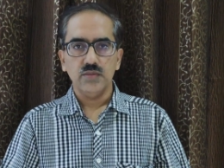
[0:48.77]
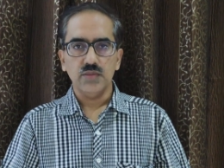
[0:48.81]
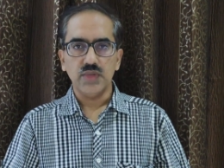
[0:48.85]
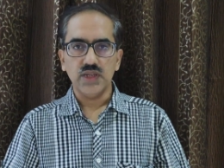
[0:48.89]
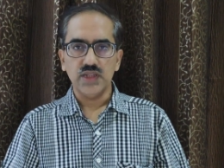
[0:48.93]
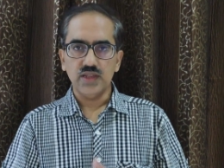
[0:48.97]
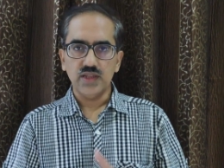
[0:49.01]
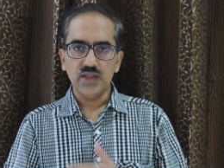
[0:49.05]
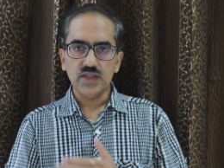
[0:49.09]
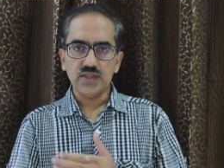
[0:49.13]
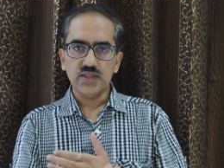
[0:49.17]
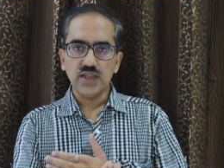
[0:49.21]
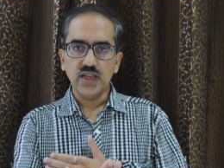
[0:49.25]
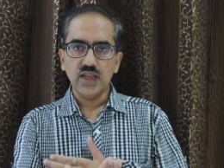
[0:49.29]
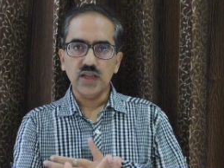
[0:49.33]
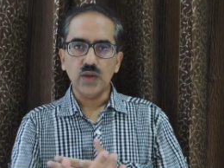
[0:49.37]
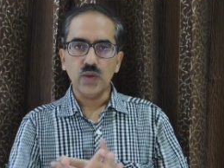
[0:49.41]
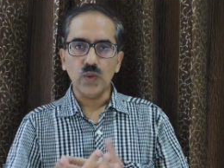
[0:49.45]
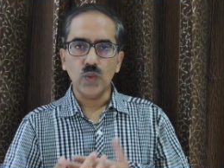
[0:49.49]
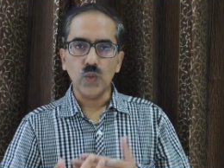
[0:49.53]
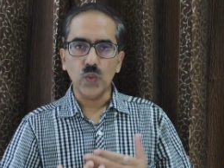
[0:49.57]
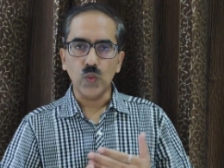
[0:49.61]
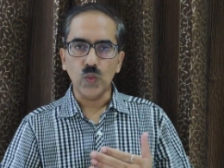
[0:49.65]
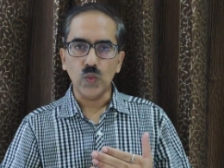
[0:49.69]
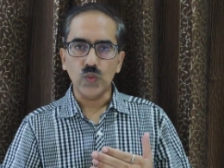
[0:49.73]
But this
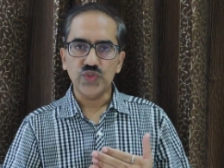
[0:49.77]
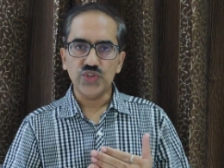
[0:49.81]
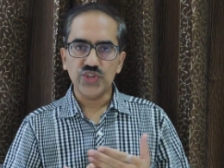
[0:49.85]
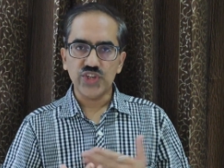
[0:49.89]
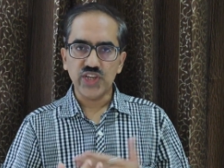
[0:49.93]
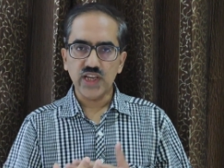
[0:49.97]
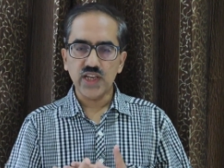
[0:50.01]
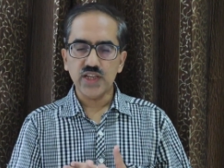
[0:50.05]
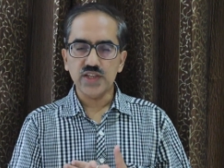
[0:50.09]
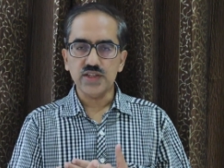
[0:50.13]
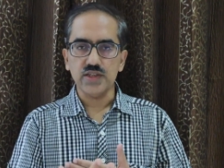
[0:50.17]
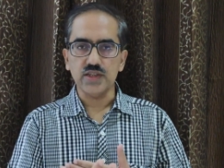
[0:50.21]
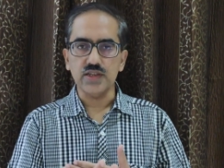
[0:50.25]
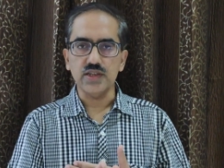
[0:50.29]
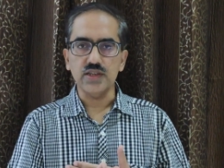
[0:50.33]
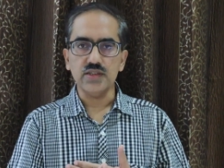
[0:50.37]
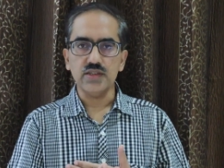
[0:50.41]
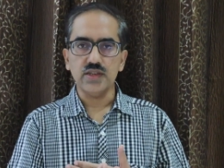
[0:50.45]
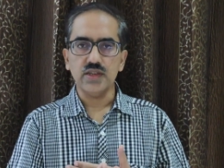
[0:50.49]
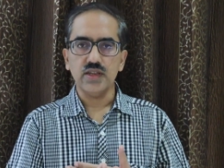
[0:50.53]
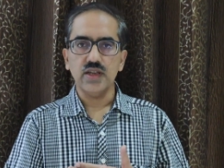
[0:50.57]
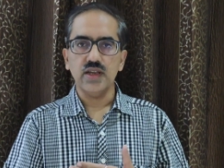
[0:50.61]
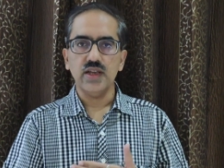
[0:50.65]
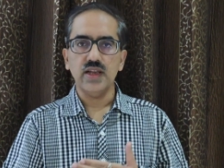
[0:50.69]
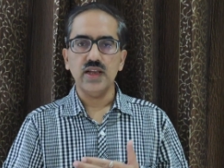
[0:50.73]
thing
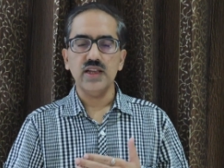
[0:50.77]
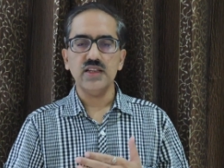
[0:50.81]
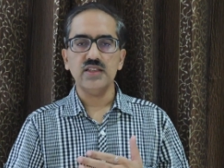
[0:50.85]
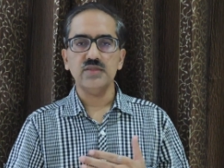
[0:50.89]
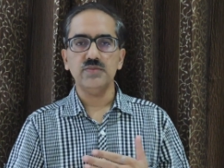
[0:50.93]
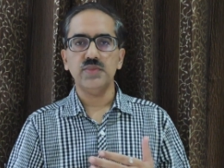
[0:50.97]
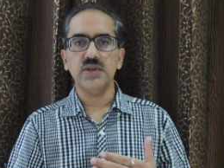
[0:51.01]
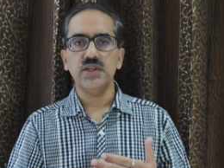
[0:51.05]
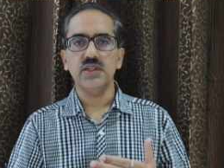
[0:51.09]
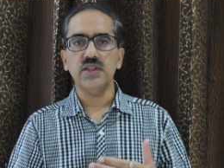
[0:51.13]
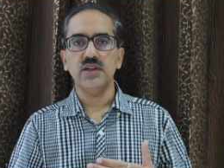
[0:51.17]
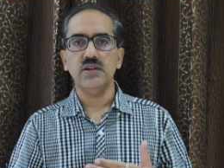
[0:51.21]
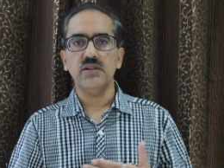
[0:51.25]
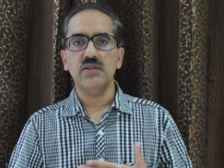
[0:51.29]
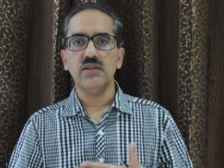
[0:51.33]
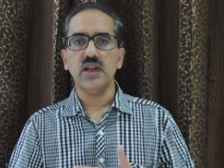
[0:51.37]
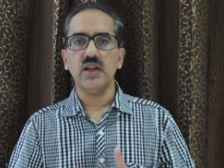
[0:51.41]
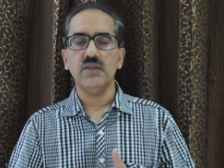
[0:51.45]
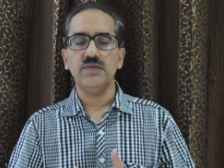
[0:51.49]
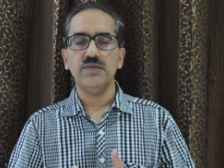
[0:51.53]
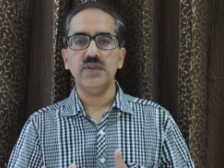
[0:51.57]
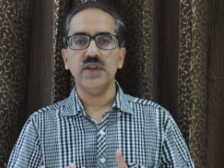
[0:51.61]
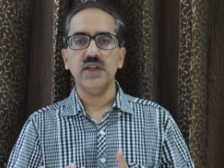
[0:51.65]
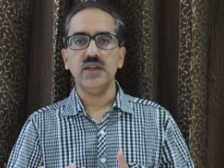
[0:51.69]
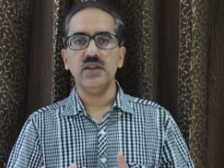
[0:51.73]
changes as per the
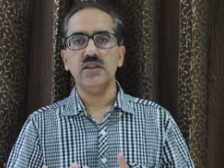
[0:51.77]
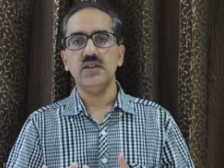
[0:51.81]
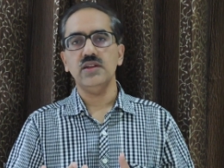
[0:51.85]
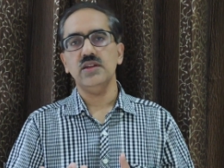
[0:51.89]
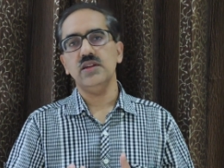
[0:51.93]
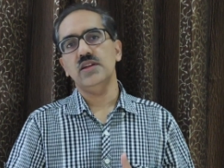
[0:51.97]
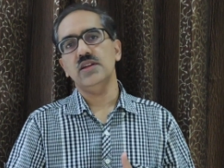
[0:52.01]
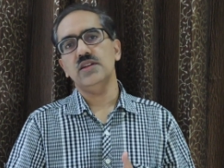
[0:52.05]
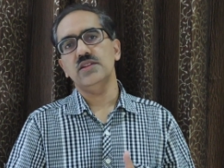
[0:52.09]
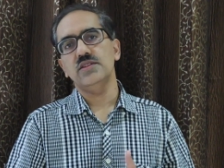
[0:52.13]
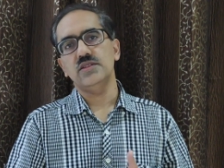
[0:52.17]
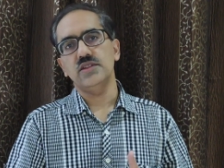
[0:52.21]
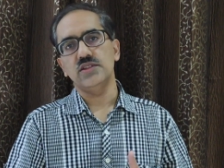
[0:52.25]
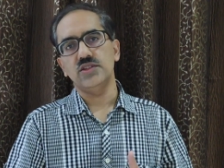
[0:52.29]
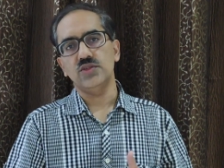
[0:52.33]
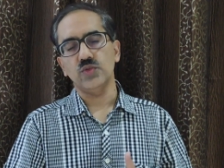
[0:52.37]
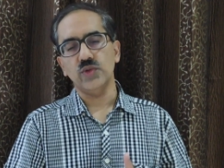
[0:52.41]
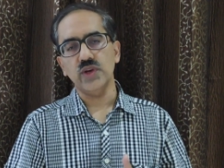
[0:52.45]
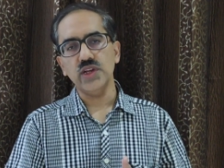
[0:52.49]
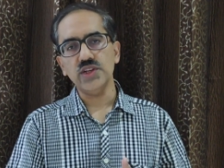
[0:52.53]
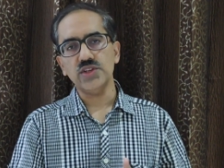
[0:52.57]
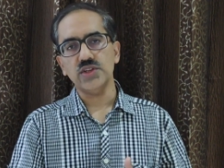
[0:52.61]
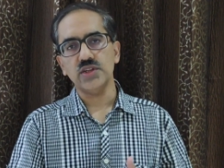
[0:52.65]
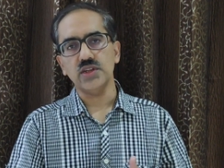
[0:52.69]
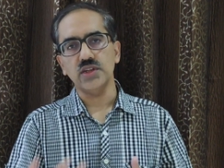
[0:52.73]
traffic
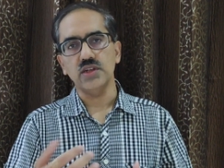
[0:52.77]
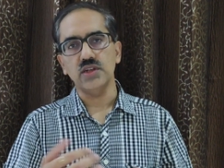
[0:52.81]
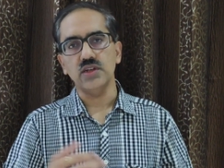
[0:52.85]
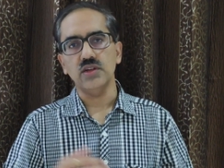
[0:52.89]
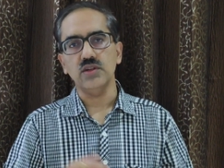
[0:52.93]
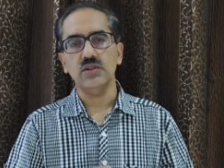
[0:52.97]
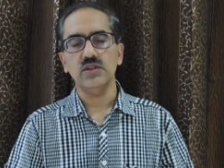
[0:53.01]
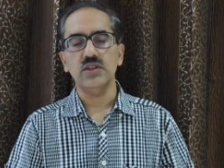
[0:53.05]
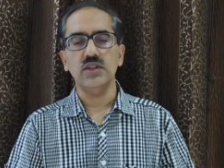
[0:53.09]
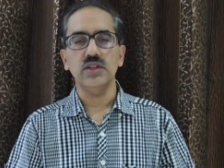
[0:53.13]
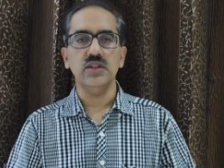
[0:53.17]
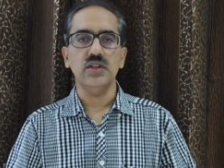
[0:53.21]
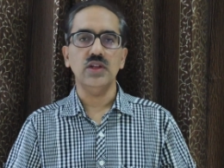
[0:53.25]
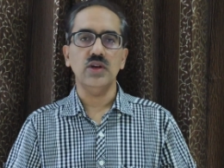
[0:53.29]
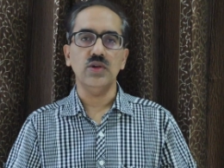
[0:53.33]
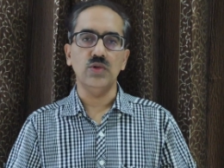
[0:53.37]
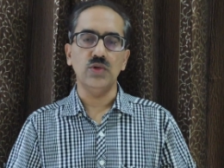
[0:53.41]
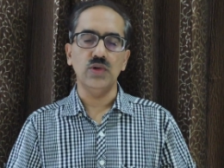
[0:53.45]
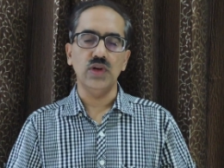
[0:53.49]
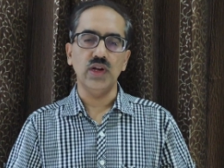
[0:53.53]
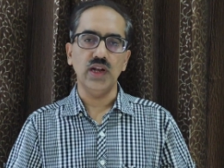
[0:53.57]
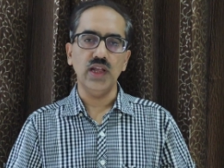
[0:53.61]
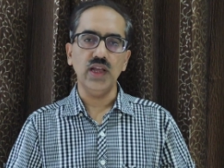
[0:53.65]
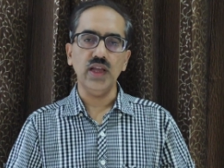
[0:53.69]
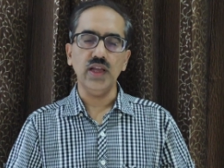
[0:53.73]
situation the
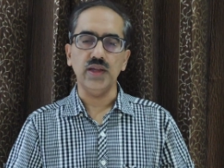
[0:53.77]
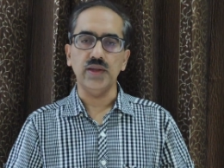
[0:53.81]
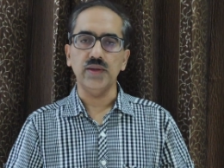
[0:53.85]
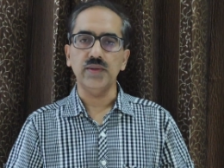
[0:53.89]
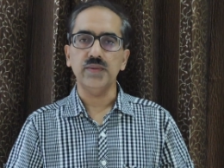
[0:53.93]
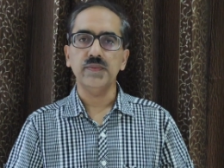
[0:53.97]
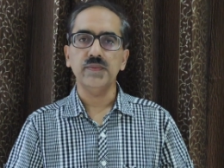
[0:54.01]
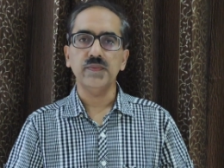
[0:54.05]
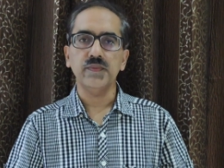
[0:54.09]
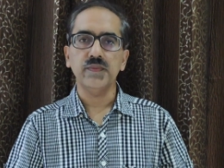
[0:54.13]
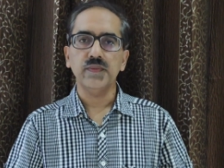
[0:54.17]
whole day.